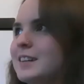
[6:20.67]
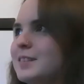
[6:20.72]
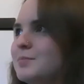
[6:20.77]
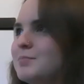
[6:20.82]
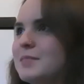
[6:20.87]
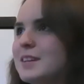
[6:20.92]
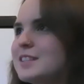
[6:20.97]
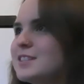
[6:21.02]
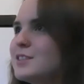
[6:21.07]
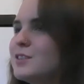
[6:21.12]

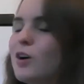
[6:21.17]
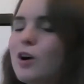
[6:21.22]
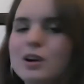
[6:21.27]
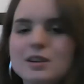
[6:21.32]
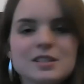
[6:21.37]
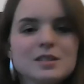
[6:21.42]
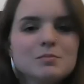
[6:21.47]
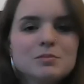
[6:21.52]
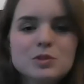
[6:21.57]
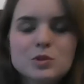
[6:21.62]
It's an
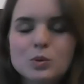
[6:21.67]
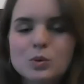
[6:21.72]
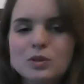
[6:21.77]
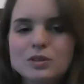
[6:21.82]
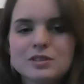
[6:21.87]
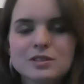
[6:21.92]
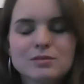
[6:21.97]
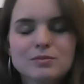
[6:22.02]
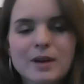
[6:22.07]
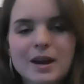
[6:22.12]
awesome tool
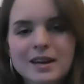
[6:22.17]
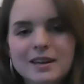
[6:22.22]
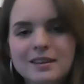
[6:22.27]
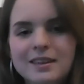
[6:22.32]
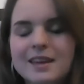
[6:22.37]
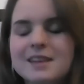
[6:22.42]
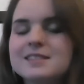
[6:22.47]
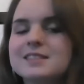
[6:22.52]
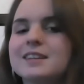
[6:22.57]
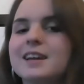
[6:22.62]
to
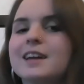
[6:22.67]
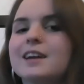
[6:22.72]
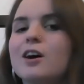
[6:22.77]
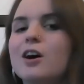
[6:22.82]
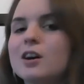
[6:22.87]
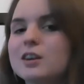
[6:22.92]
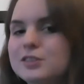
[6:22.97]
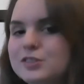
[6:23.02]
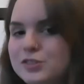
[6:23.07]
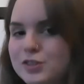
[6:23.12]
regulate, to get
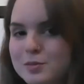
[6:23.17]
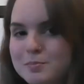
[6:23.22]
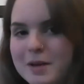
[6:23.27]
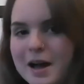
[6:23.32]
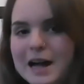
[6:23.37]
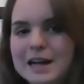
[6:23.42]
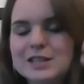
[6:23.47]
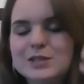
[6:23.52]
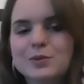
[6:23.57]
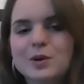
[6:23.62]
oxygen
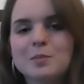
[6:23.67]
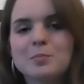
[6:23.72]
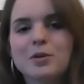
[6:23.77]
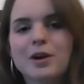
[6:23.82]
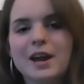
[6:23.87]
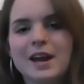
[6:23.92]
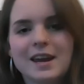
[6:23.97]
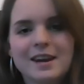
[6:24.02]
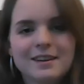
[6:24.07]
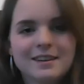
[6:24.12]
back to our
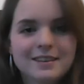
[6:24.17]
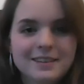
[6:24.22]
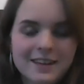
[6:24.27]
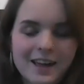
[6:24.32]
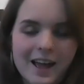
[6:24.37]
brain,